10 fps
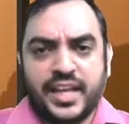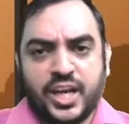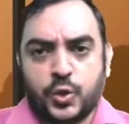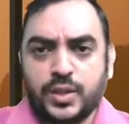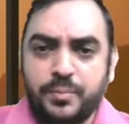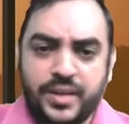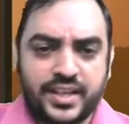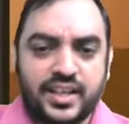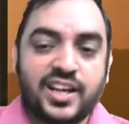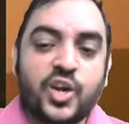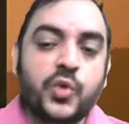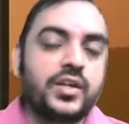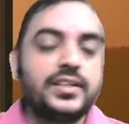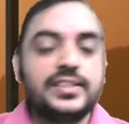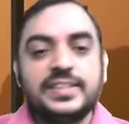take it to the P&L
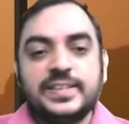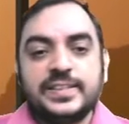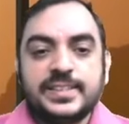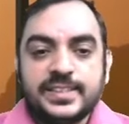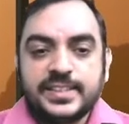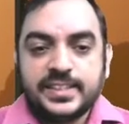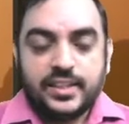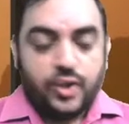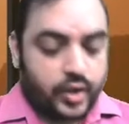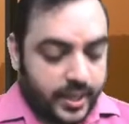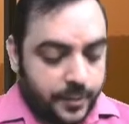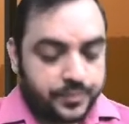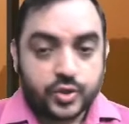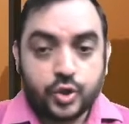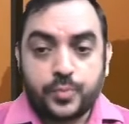account. Okay,
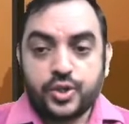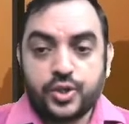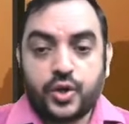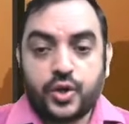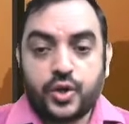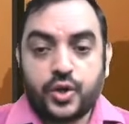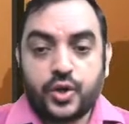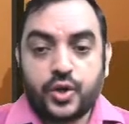hope you got it.